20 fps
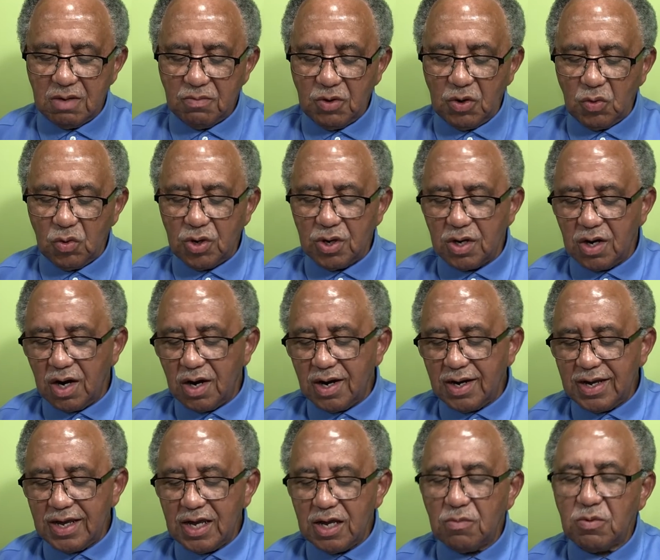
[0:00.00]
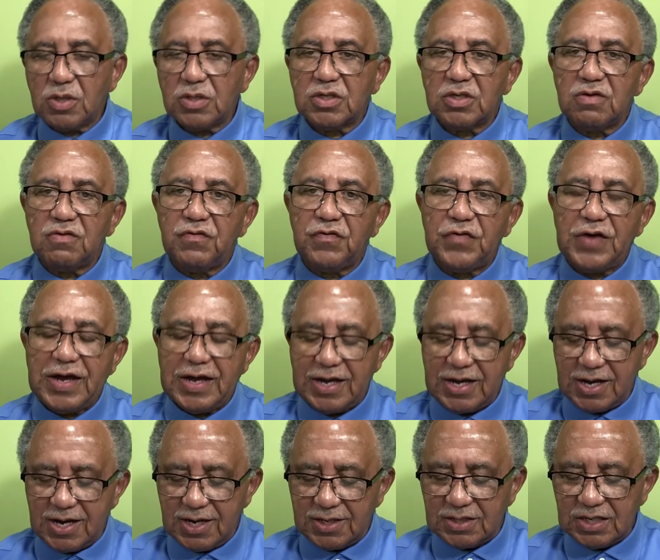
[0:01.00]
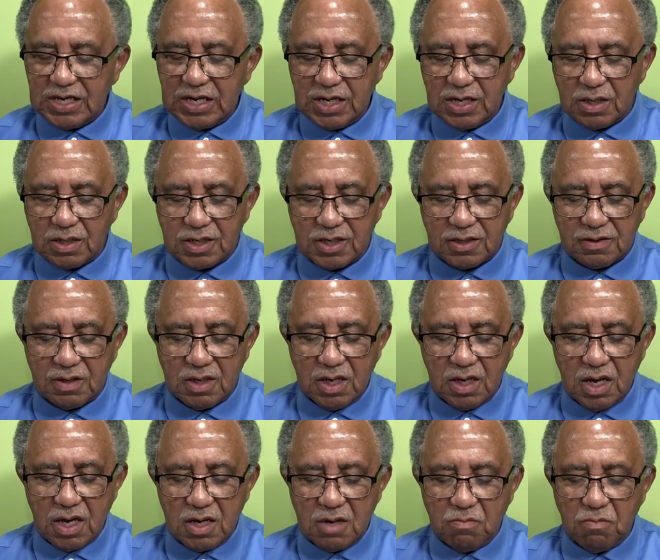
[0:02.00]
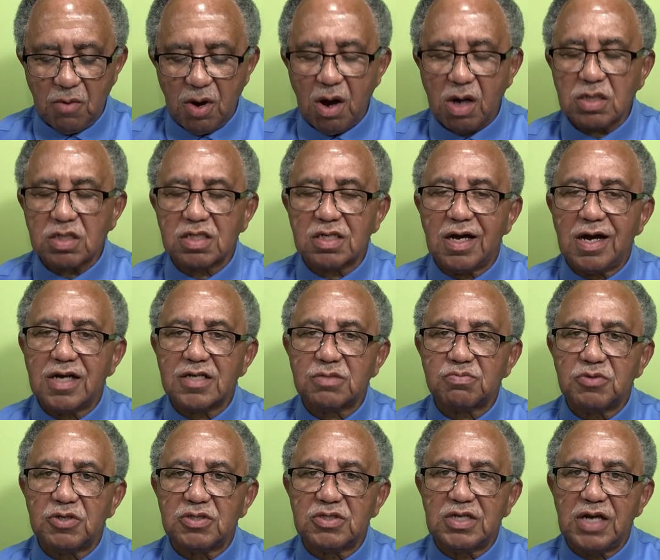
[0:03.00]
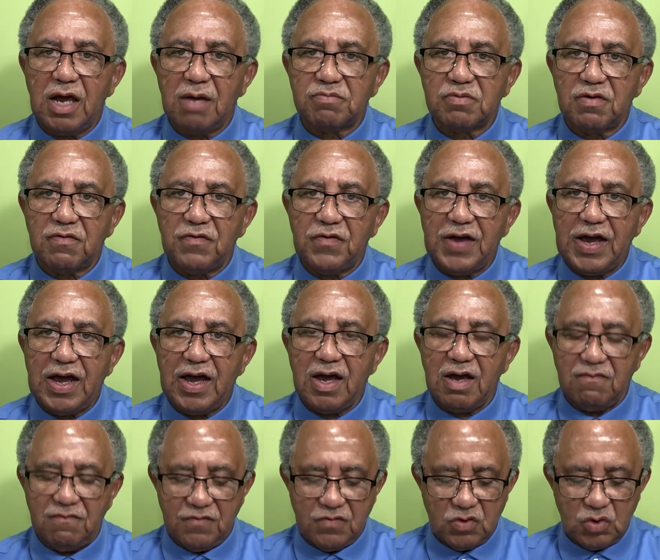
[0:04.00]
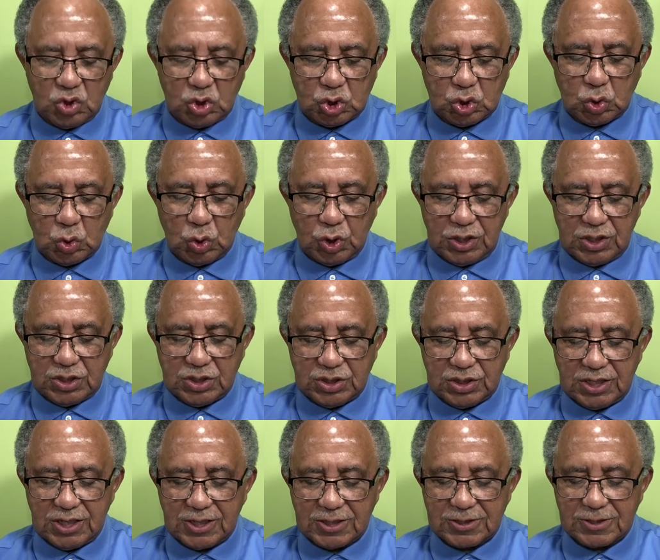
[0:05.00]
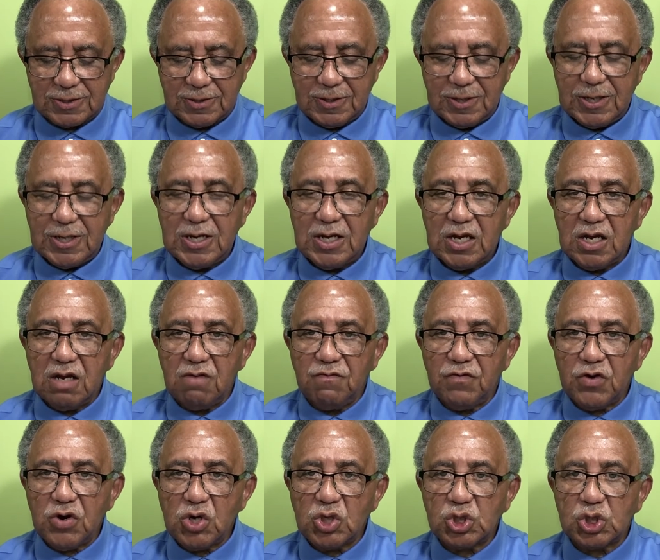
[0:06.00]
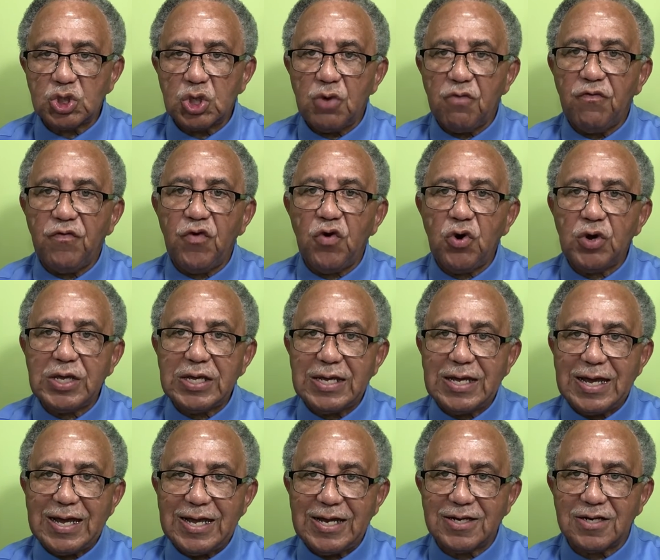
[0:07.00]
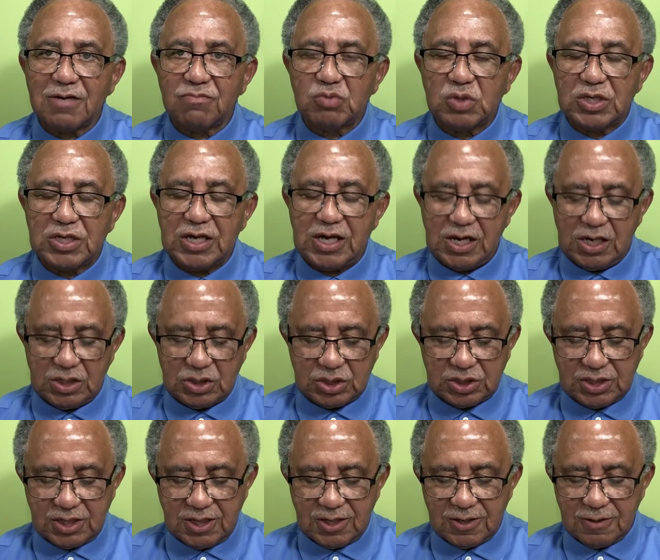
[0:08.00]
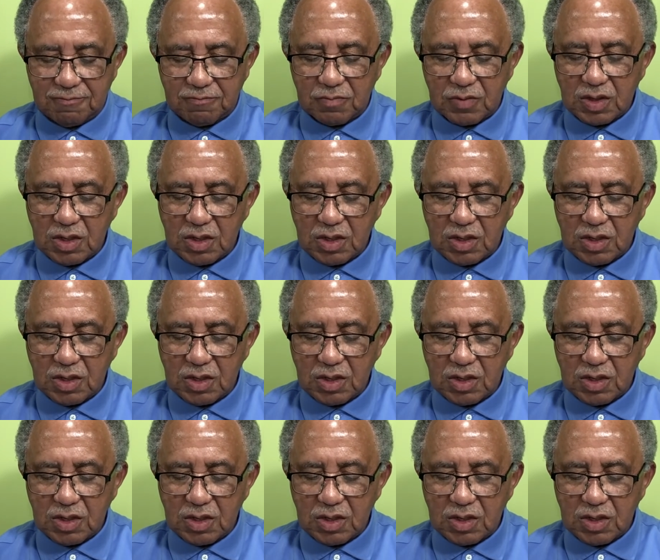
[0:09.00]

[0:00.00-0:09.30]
but were unable to find healing in Mark's Gospel, chapter 5, verse 26. In verse 48 of today's study,